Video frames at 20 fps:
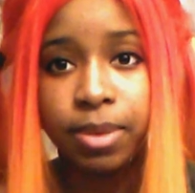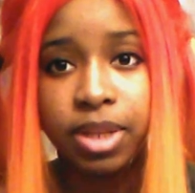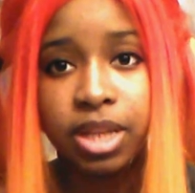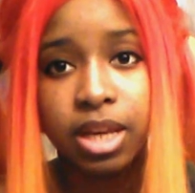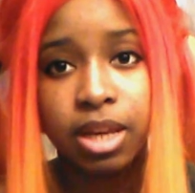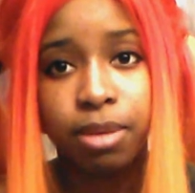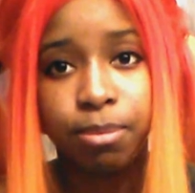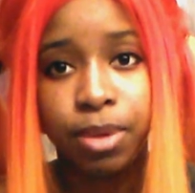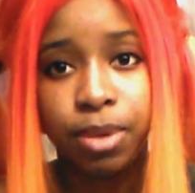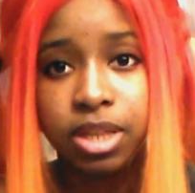and
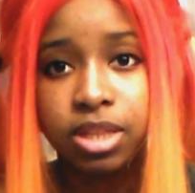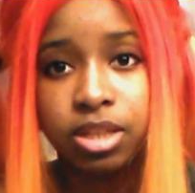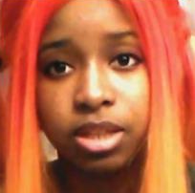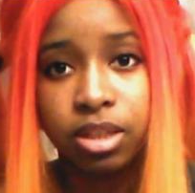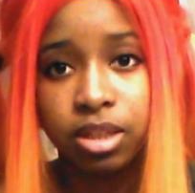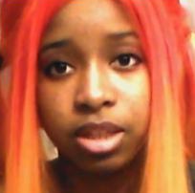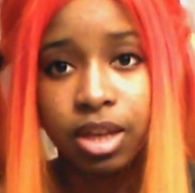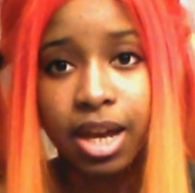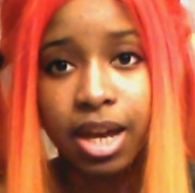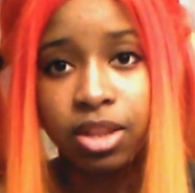he
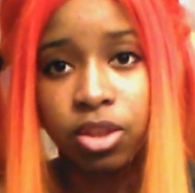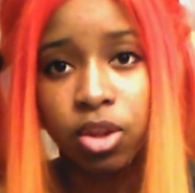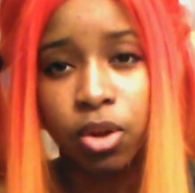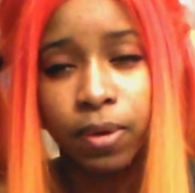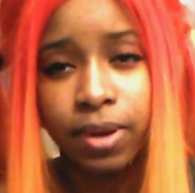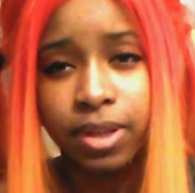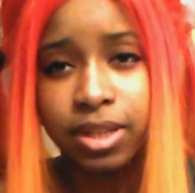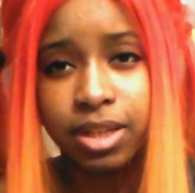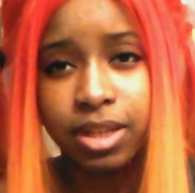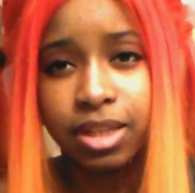basically had no
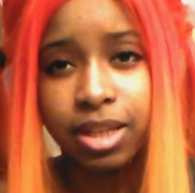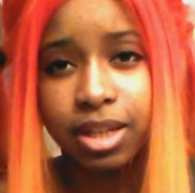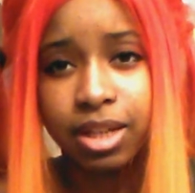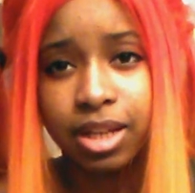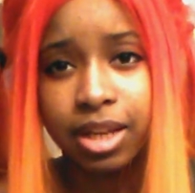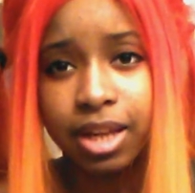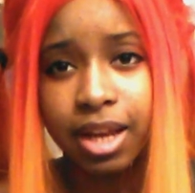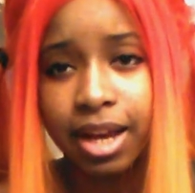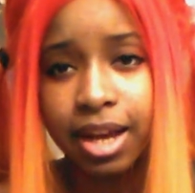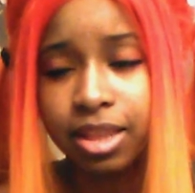idea that
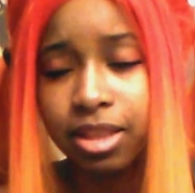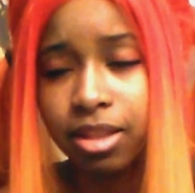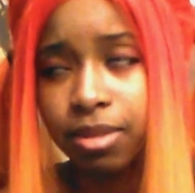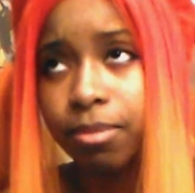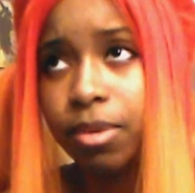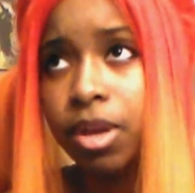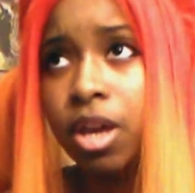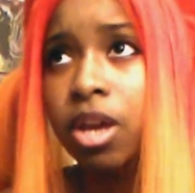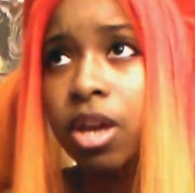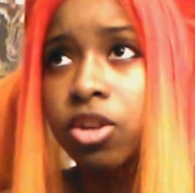he had them.